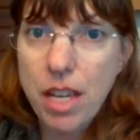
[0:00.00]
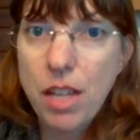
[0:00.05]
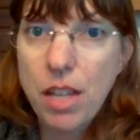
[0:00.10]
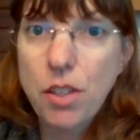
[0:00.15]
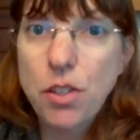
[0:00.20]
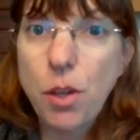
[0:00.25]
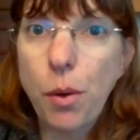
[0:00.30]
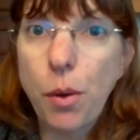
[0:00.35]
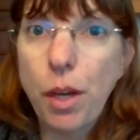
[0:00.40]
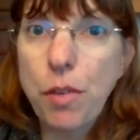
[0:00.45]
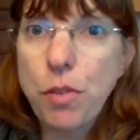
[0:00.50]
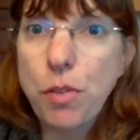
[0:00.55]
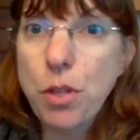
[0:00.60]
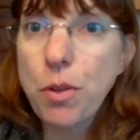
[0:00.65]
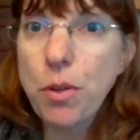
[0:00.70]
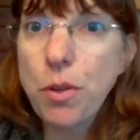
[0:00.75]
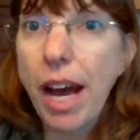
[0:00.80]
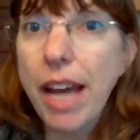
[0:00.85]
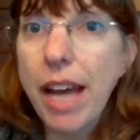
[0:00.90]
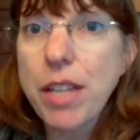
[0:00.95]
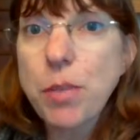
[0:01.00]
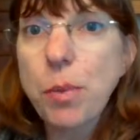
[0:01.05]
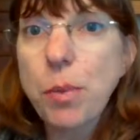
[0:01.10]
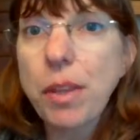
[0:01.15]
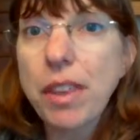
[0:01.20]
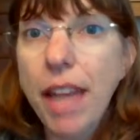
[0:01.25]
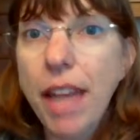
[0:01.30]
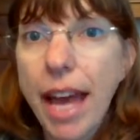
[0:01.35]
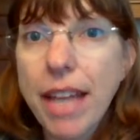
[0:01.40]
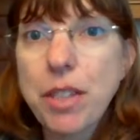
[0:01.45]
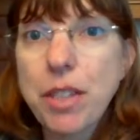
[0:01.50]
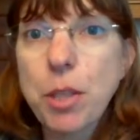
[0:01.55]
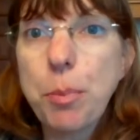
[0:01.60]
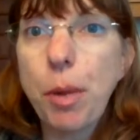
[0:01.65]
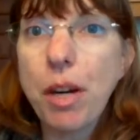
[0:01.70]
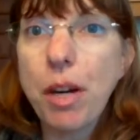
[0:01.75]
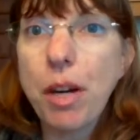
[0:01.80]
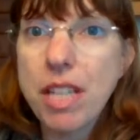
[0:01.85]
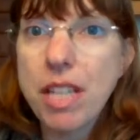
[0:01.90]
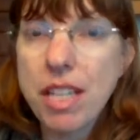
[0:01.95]
So if you guys would like to
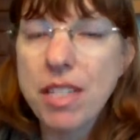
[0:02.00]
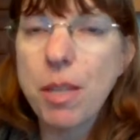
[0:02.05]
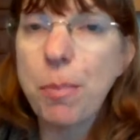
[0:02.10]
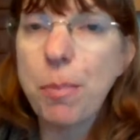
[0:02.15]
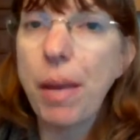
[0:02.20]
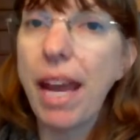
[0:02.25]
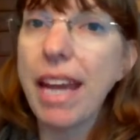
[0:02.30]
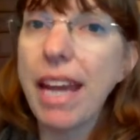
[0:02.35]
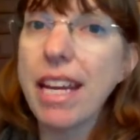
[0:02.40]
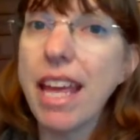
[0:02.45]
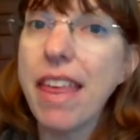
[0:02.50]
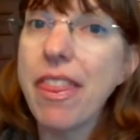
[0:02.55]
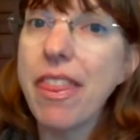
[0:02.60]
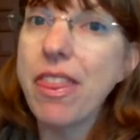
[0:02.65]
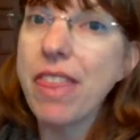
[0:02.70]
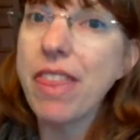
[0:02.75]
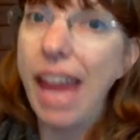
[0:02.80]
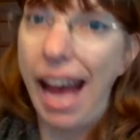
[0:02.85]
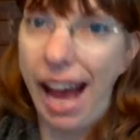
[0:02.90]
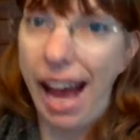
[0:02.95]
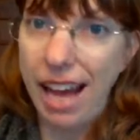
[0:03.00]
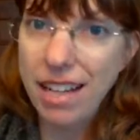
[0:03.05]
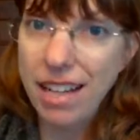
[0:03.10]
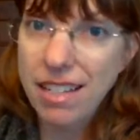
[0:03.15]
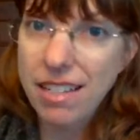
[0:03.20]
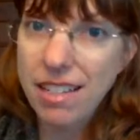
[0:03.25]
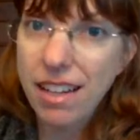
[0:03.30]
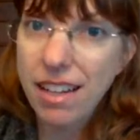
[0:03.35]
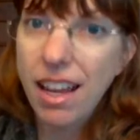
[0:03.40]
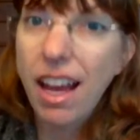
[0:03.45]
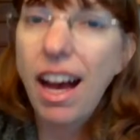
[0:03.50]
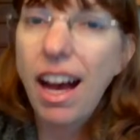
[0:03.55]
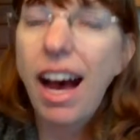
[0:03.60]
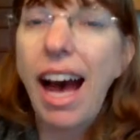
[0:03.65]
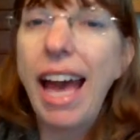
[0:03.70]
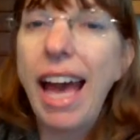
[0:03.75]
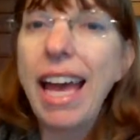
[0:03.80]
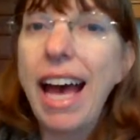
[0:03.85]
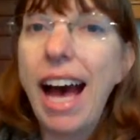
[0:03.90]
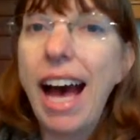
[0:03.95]
participate in that,
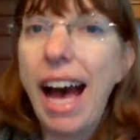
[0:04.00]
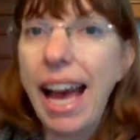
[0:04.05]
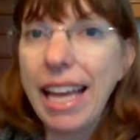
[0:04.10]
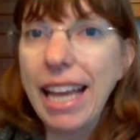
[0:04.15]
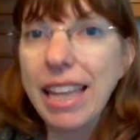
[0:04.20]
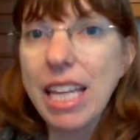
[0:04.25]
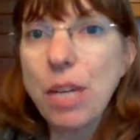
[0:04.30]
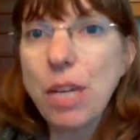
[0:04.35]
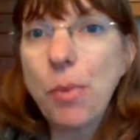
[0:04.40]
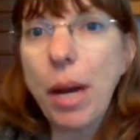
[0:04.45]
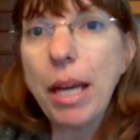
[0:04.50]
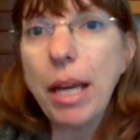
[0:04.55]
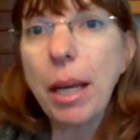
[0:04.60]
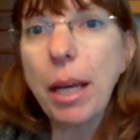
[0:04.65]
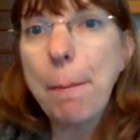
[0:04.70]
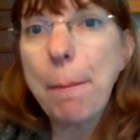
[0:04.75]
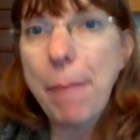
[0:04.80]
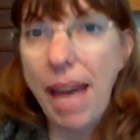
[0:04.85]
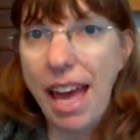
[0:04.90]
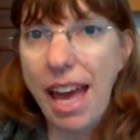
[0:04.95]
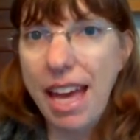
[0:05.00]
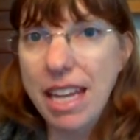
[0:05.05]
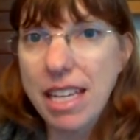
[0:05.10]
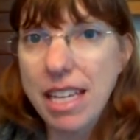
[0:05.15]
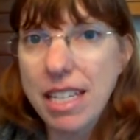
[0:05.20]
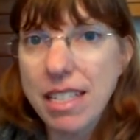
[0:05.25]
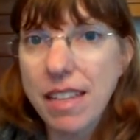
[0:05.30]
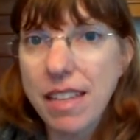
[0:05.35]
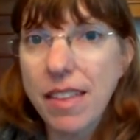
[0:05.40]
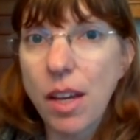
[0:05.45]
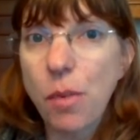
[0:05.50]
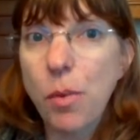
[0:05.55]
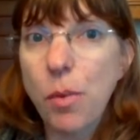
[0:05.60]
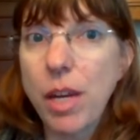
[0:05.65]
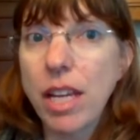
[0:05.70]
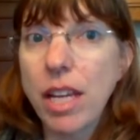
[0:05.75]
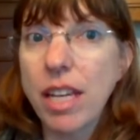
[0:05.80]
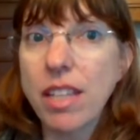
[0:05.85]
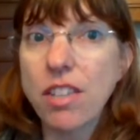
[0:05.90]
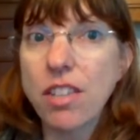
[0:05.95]
I highly recommend that
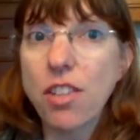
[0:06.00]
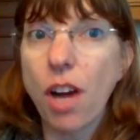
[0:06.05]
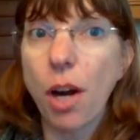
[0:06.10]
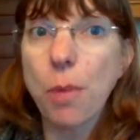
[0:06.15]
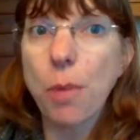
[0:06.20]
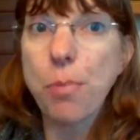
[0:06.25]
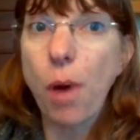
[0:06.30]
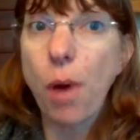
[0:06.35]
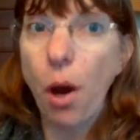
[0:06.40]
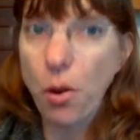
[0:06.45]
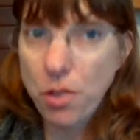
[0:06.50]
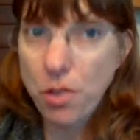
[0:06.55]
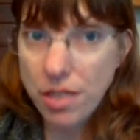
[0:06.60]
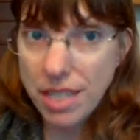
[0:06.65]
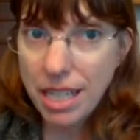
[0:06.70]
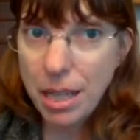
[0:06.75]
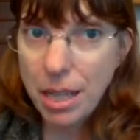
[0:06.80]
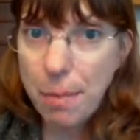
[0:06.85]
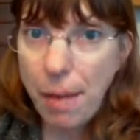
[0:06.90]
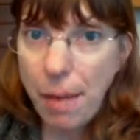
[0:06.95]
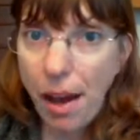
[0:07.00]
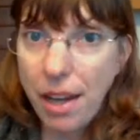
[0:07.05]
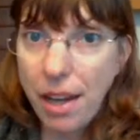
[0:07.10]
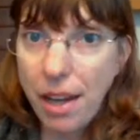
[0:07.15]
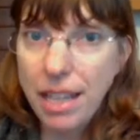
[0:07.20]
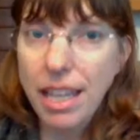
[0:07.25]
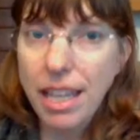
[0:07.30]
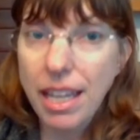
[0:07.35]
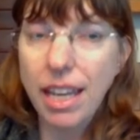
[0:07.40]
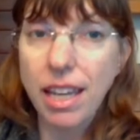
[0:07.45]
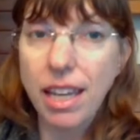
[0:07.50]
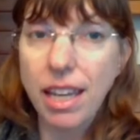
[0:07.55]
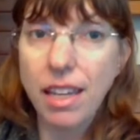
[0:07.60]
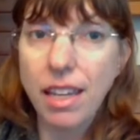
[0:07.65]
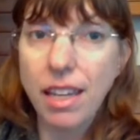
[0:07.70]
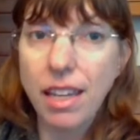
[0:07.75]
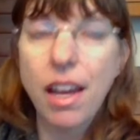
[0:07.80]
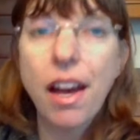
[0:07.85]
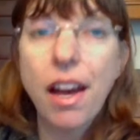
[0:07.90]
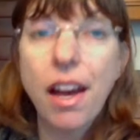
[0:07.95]
we start posting about it in